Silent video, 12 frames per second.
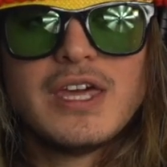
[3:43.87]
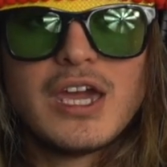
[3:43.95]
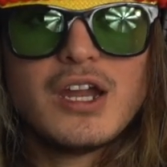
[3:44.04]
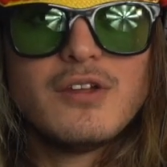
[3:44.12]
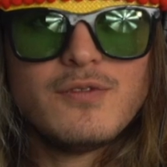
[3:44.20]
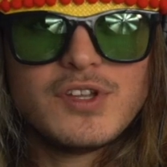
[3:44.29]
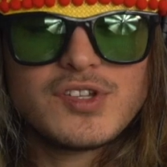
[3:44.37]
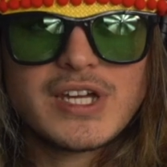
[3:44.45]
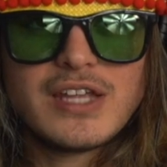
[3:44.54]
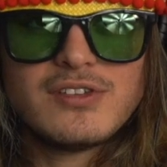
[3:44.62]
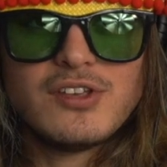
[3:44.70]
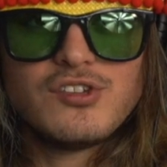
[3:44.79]
Gary Vee's
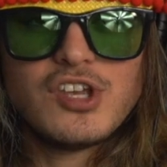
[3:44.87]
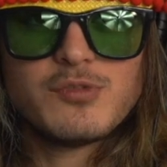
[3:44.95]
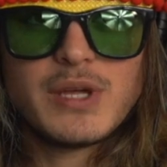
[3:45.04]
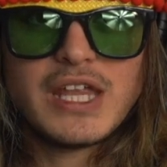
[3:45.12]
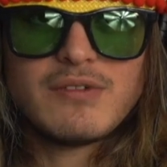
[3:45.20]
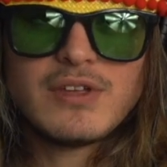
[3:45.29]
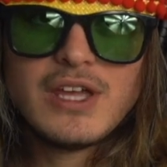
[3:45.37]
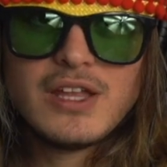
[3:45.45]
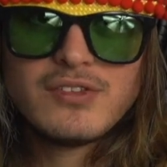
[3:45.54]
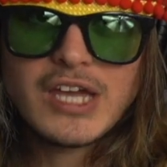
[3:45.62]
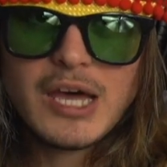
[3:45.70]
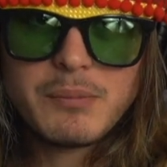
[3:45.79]
content changed my life.
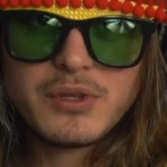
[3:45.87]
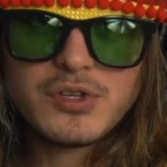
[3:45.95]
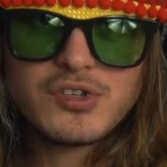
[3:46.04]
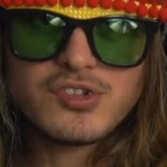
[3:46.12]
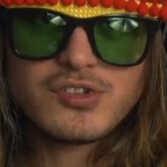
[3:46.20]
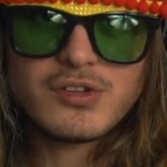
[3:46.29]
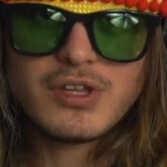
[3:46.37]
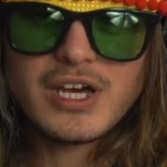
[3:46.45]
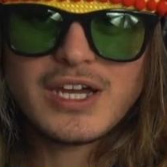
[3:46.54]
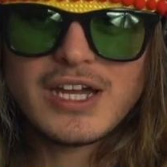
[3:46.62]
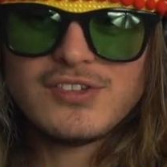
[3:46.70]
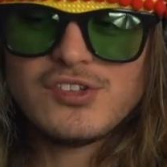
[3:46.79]
Tom Bilyeu's
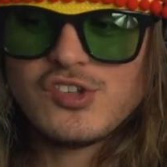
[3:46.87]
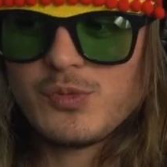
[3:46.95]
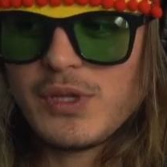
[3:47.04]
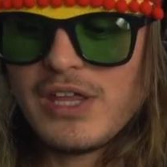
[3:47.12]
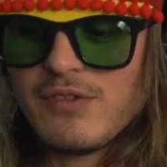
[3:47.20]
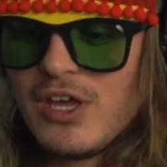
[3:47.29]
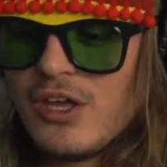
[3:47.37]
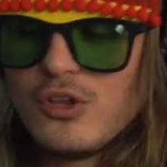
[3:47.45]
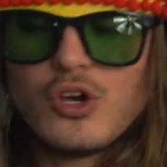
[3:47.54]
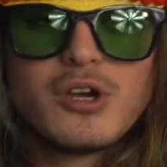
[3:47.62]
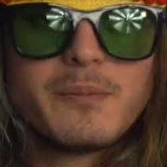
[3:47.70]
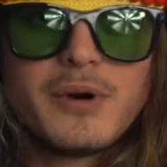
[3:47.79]
content changed my life.
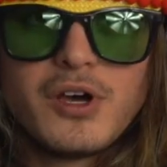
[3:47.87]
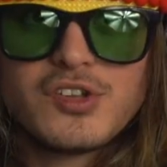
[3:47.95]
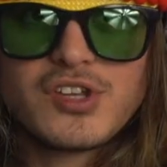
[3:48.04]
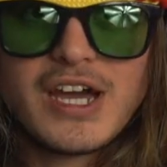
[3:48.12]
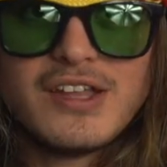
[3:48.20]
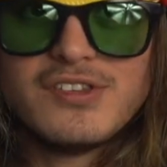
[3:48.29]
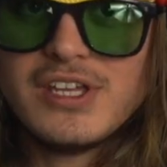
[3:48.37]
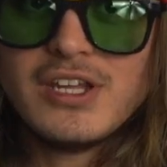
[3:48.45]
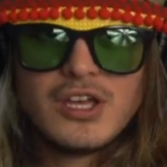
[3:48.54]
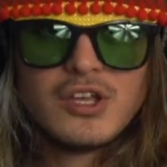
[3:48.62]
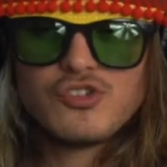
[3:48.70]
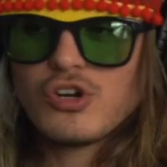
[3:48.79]
Logan Paul's content,
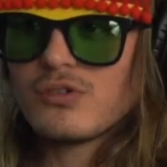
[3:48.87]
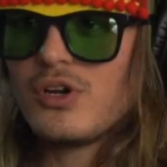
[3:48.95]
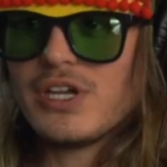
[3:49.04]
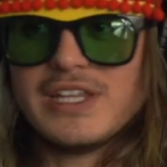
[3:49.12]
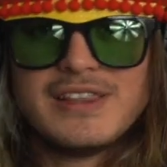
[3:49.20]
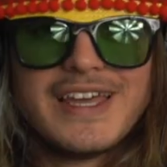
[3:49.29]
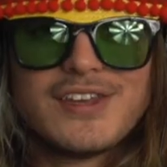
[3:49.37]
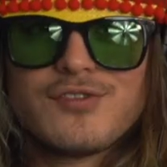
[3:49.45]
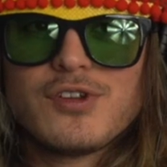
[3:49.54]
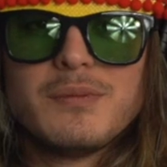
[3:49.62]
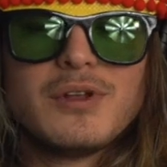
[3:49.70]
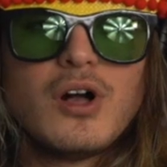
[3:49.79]
Joe Rogan, Lex
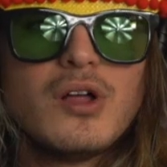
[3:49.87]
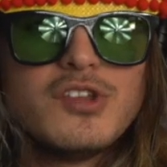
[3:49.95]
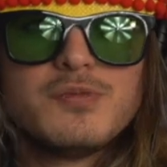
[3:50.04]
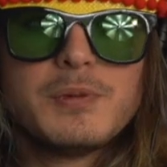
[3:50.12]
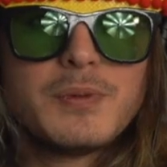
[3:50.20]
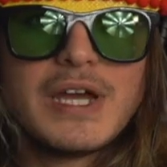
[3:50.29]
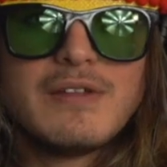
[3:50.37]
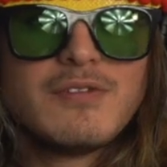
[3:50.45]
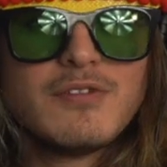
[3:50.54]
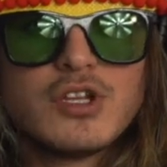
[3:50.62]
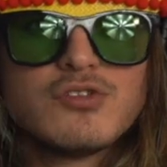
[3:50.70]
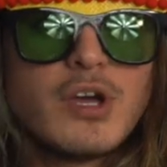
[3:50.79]
Fridman, all these people I
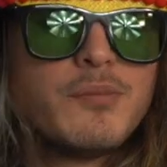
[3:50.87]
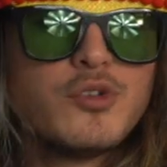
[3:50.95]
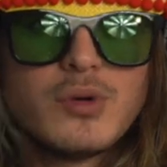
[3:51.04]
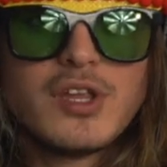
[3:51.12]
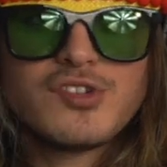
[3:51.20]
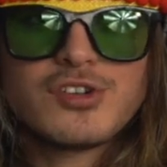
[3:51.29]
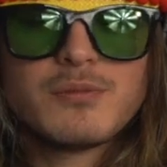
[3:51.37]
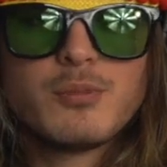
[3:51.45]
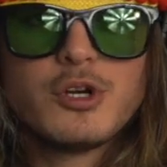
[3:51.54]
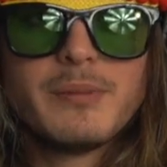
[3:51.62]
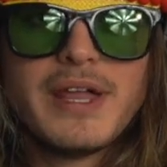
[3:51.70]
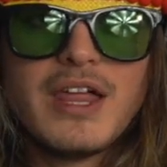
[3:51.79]
have looked up to at a certain
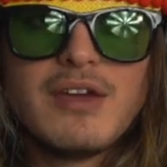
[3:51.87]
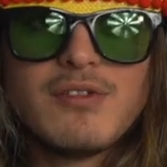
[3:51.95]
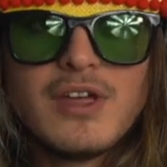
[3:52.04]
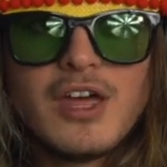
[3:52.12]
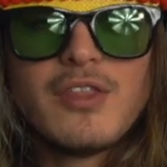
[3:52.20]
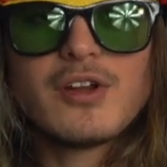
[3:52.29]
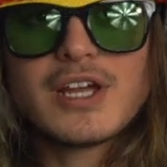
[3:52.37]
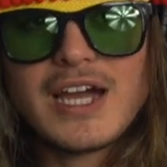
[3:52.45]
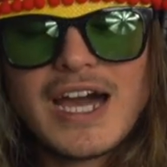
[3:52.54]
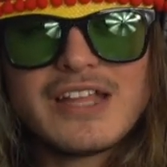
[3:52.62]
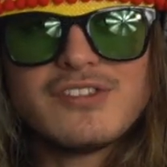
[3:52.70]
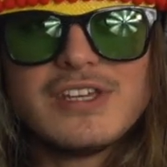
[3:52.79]
point in my life, their
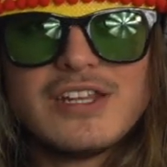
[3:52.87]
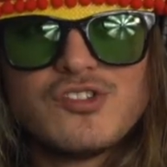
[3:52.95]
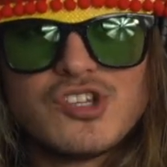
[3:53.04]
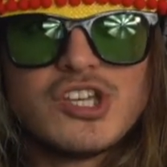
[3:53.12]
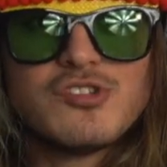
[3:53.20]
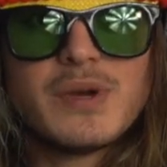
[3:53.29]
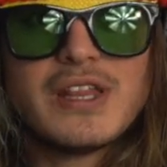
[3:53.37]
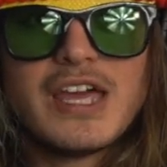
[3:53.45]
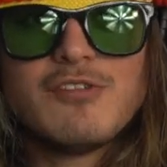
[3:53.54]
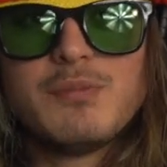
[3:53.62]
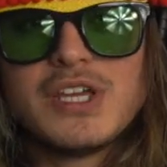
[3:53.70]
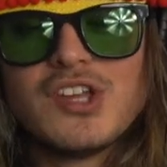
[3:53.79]
content changed my
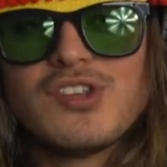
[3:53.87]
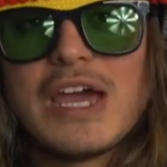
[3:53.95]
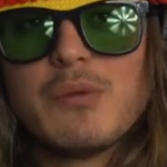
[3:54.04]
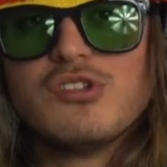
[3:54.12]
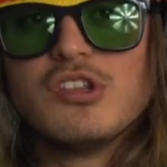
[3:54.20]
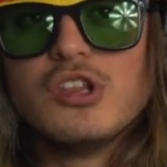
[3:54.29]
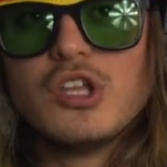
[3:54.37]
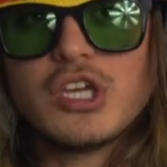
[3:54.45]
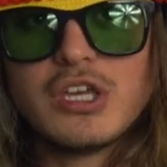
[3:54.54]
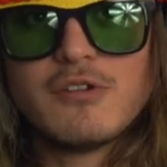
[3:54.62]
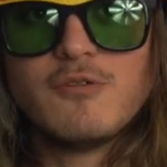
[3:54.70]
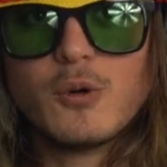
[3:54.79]
life because I was
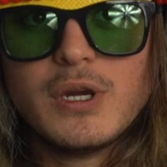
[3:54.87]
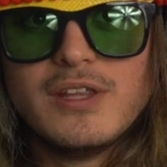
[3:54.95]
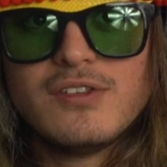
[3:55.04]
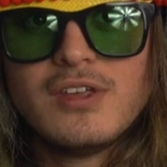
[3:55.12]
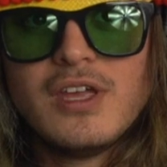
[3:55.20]
looking for it.